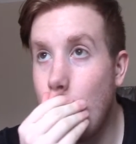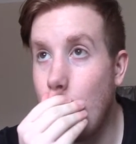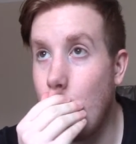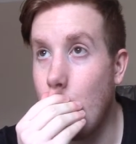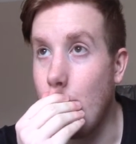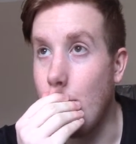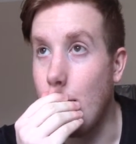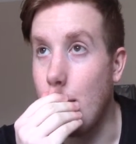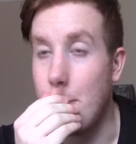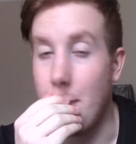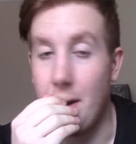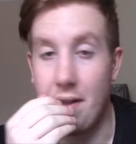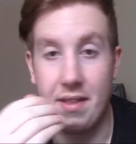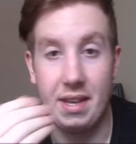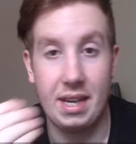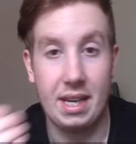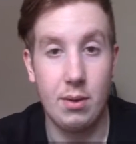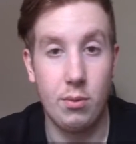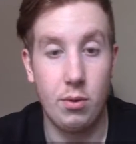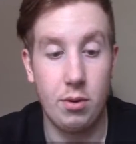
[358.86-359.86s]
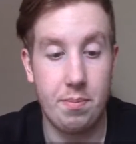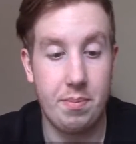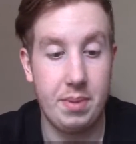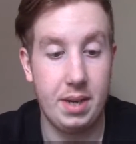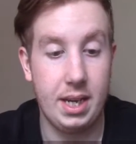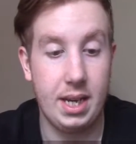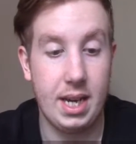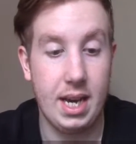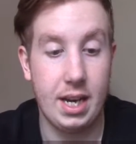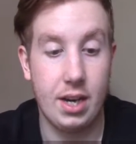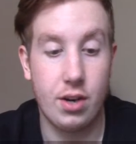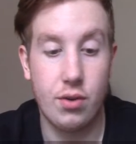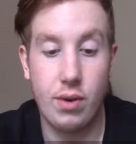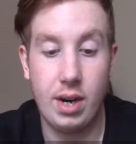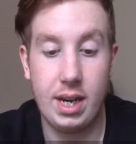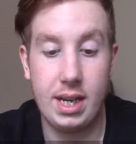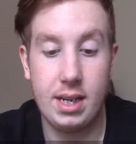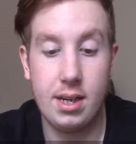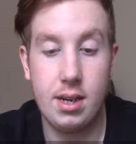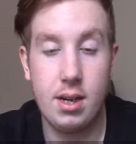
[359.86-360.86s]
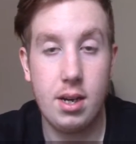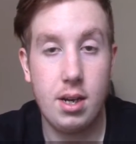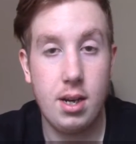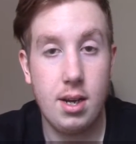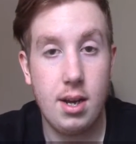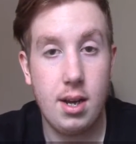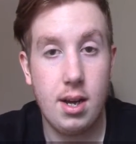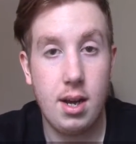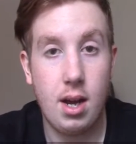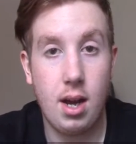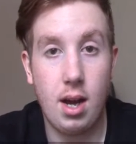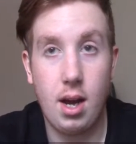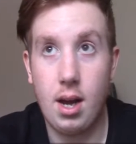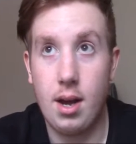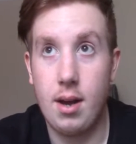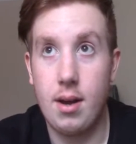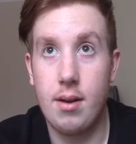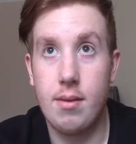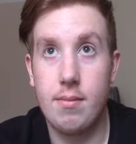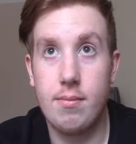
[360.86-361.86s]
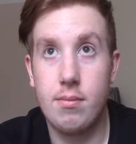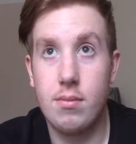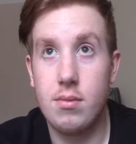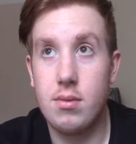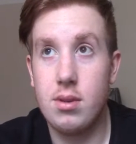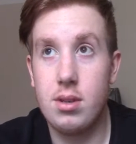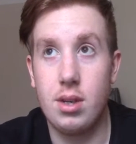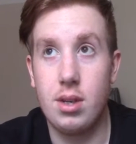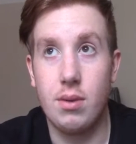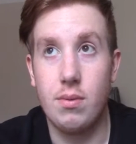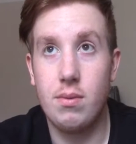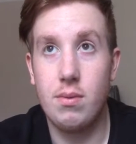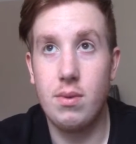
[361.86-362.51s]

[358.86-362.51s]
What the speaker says: I think it would be a great, you know,